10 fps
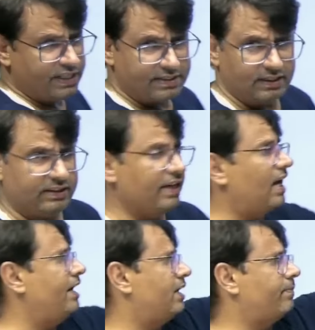my YouTube
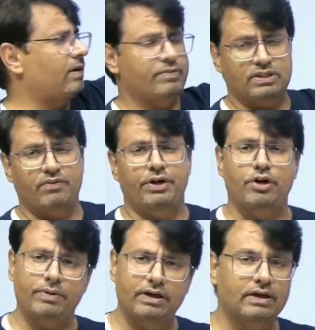videos on it or find
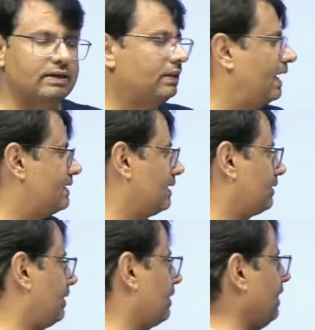its video on IIT-JAM.
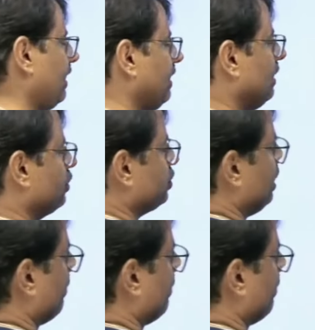Clear? So